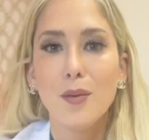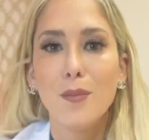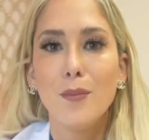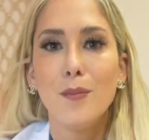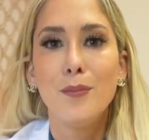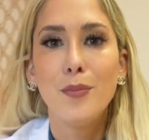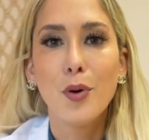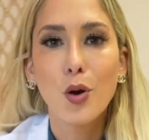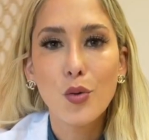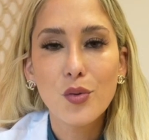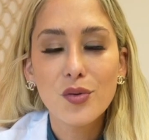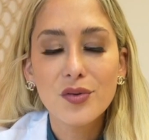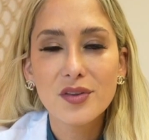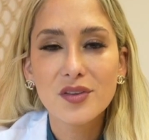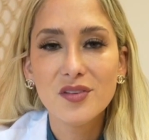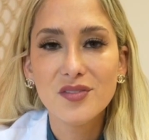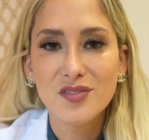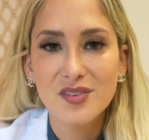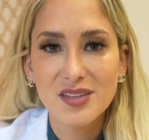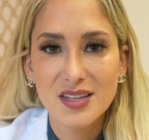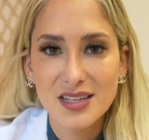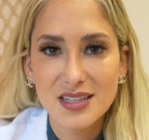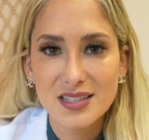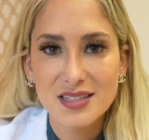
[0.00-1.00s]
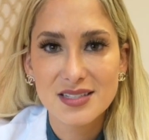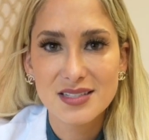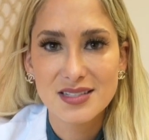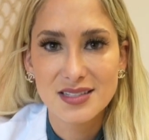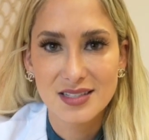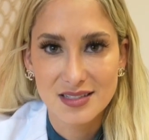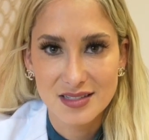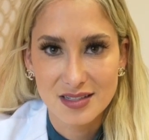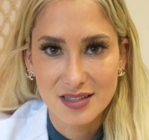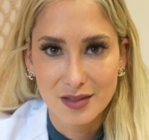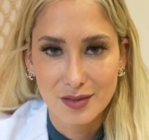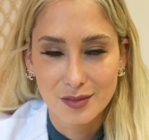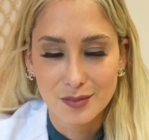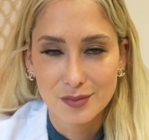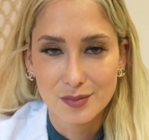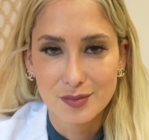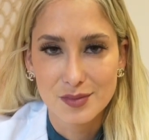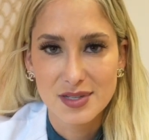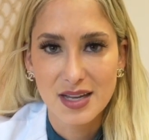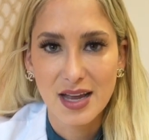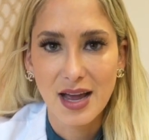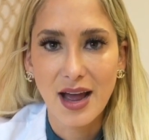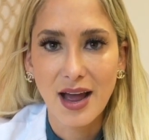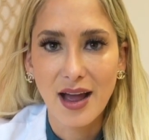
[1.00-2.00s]
Both of these
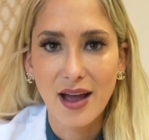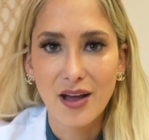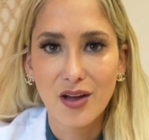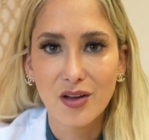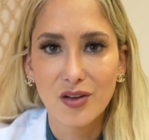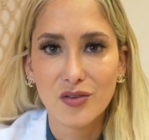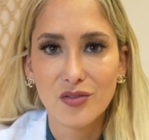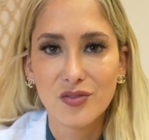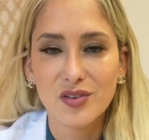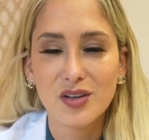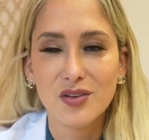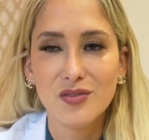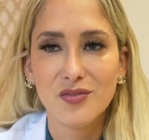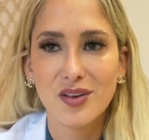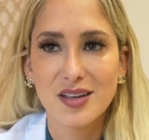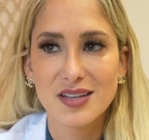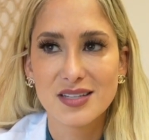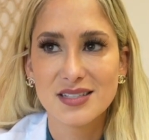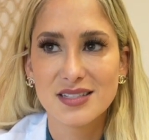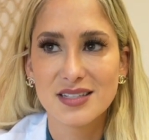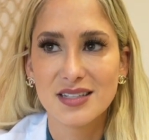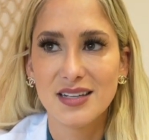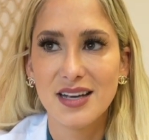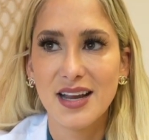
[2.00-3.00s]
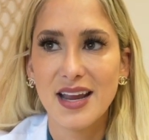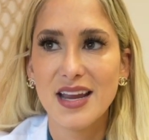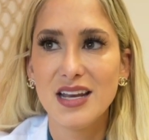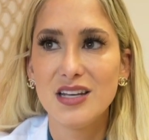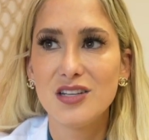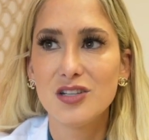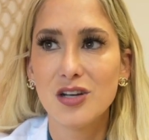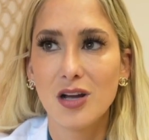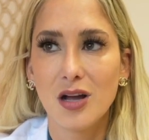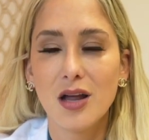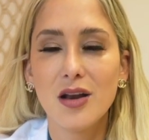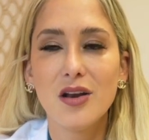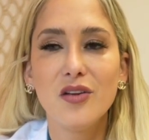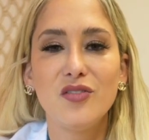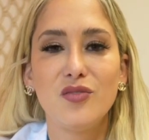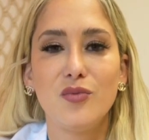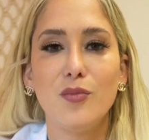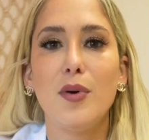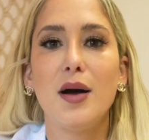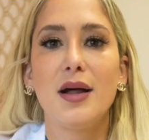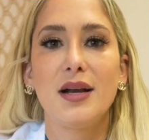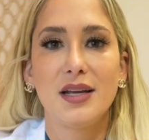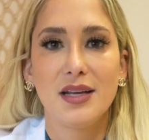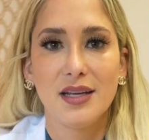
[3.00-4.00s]
systems have invested a ton of
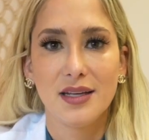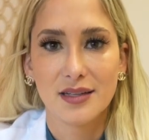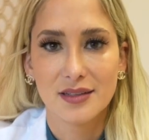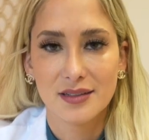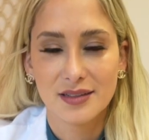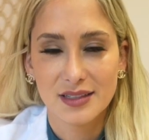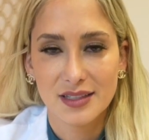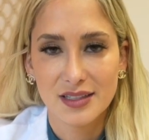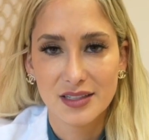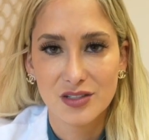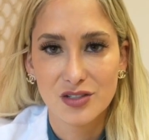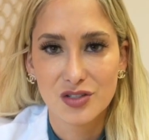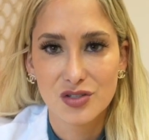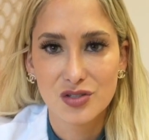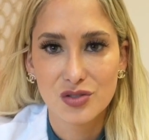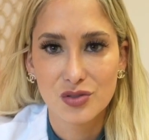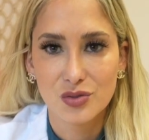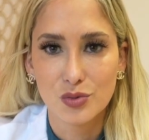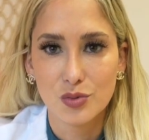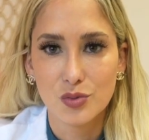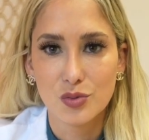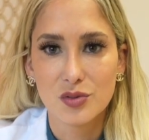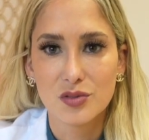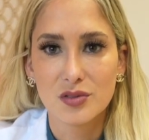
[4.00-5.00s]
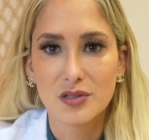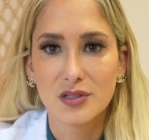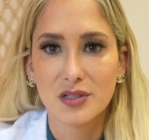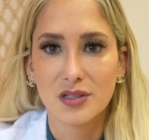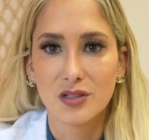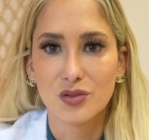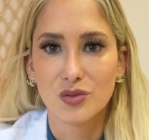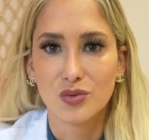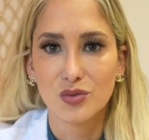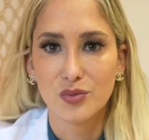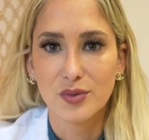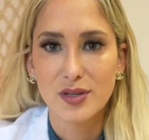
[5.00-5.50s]
money into clinical